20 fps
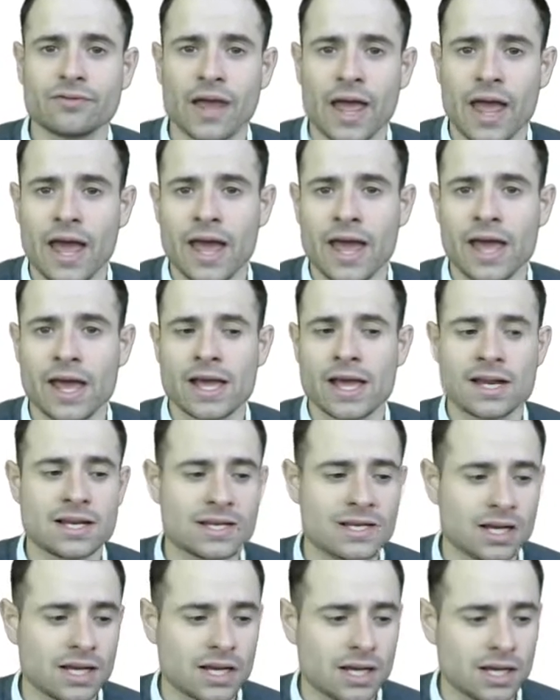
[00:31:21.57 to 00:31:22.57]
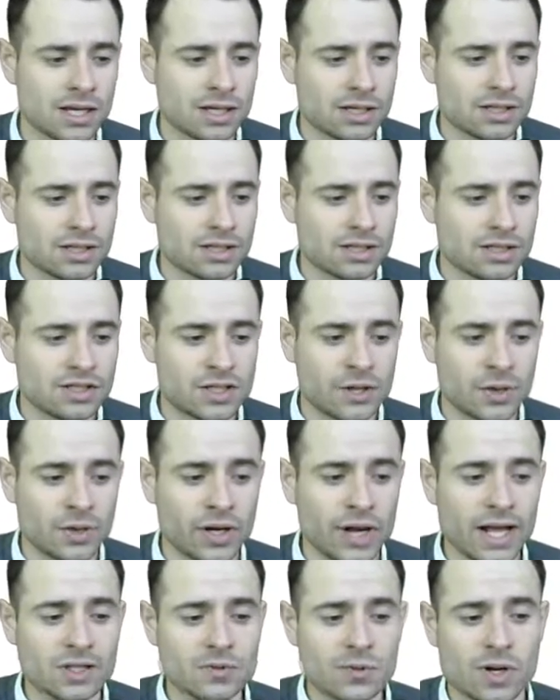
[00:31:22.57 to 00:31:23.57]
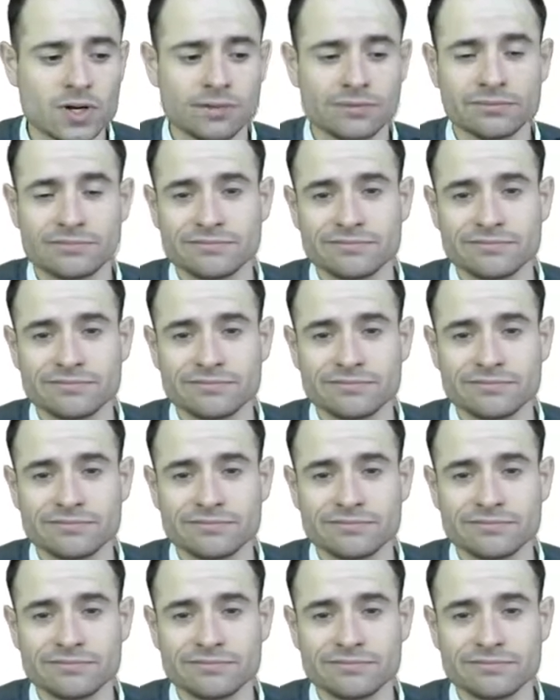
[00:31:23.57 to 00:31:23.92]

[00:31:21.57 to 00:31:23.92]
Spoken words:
and see you in the next one.